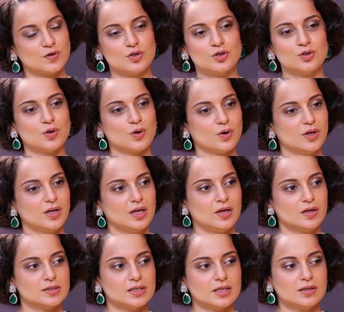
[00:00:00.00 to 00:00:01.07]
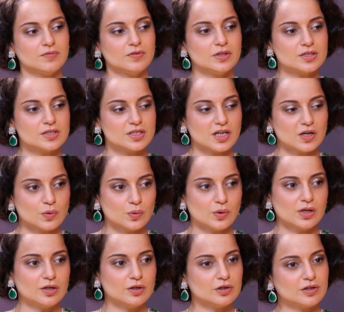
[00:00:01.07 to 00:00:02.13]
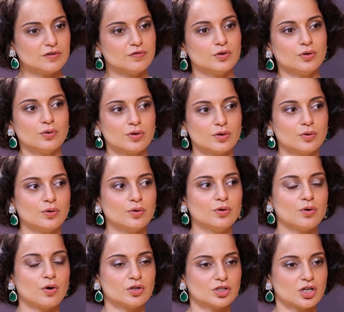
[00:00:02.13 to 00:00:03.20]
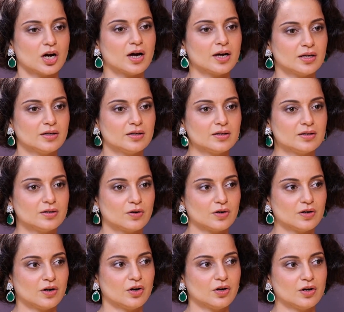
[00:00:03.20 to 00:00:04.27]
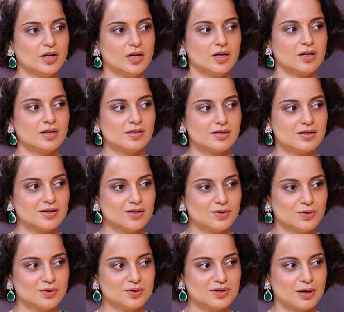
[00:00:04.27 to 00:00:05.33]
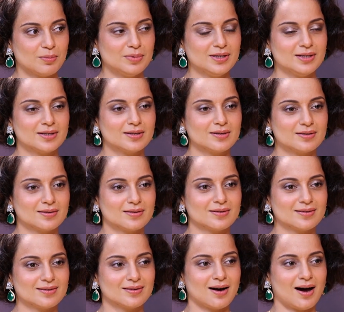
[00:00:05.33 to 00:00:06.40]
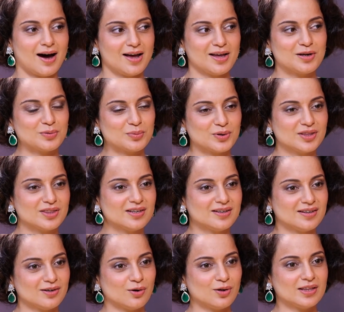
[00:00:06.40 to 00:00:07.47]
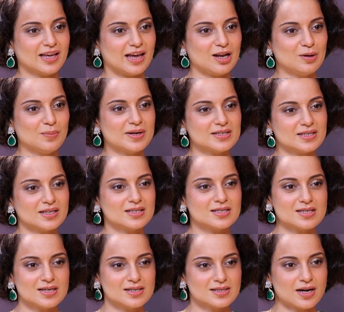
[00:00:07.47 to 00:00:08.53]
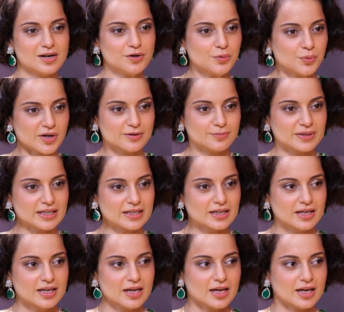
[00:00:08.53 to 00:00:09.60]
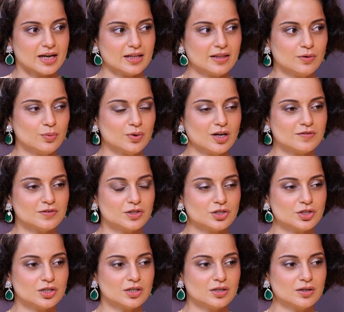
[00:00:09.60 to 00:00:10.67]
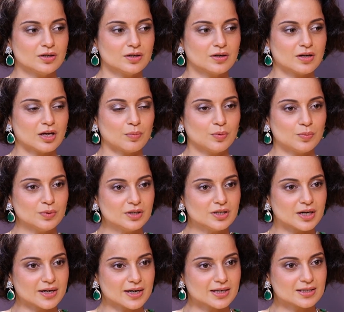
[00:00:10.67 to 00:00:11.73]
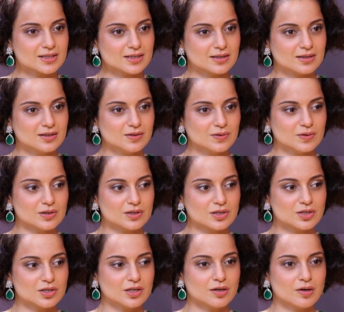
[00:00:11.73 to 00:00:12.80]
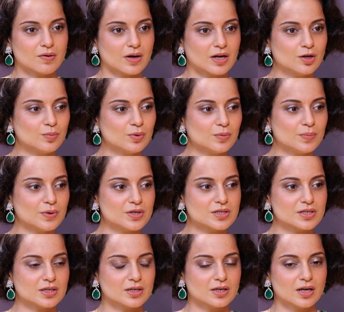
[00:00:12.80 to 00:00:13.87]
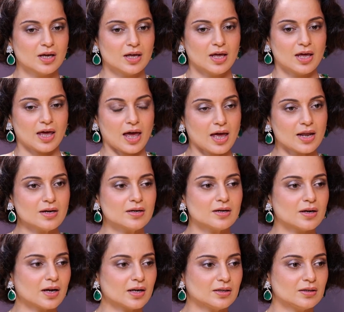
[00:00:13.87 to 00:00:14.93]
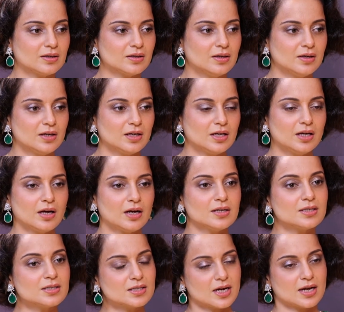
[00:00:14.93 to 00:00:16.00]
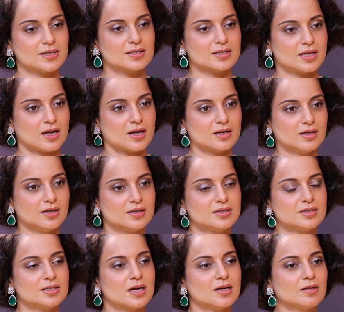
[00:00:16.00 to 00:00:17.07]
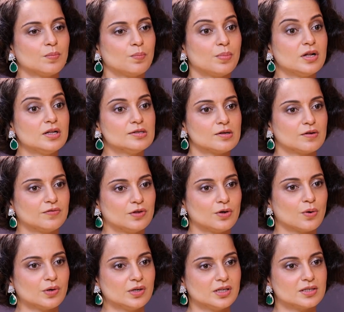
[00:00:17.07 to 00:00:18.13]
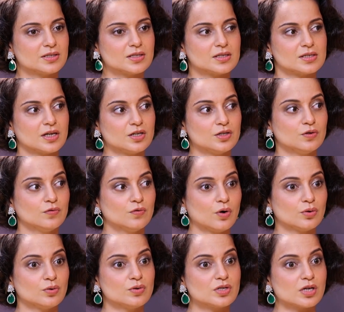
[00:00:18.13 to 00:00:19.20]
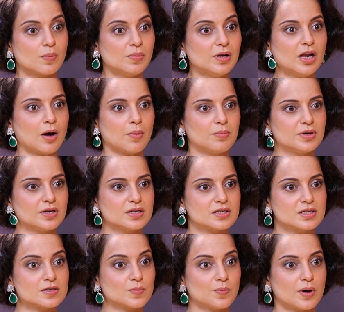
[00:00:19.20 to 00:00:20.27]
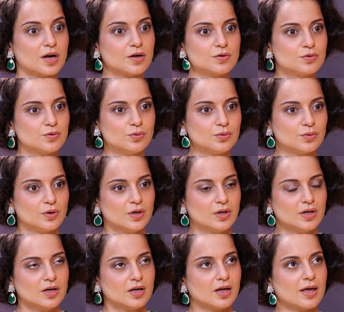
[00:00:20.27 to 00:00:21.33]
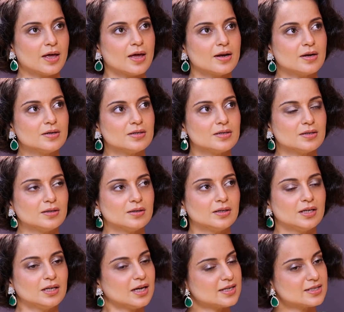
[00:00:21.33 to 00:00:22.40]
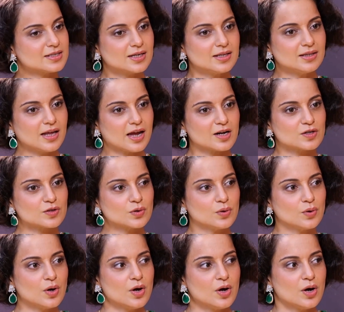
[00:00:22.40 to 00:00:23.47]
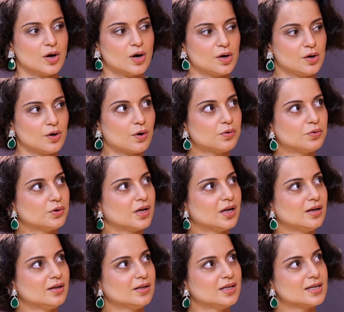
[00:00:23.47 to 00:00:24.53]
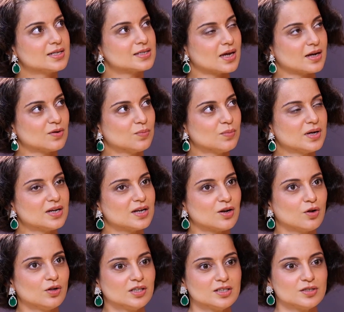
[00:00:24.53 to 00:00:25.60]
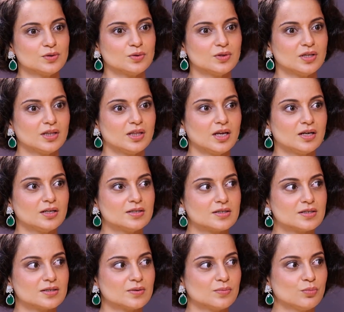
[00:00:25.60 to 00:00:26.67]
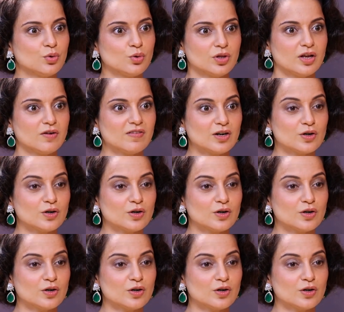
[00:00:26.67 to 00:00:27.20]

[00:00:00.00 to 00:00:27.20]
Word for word: for sure. See, with the sequel, if you don't go notch higher or you know, double the higher with all the elements, it's underwhelming. And I think we have such a capable director, you know, such an incredible person, and a director, he understands that. He understands the pulse of the audiences, that you've got to double up because it's part 2. Yeah. And he has done that. So not to kill the excitement and all this, so there is more than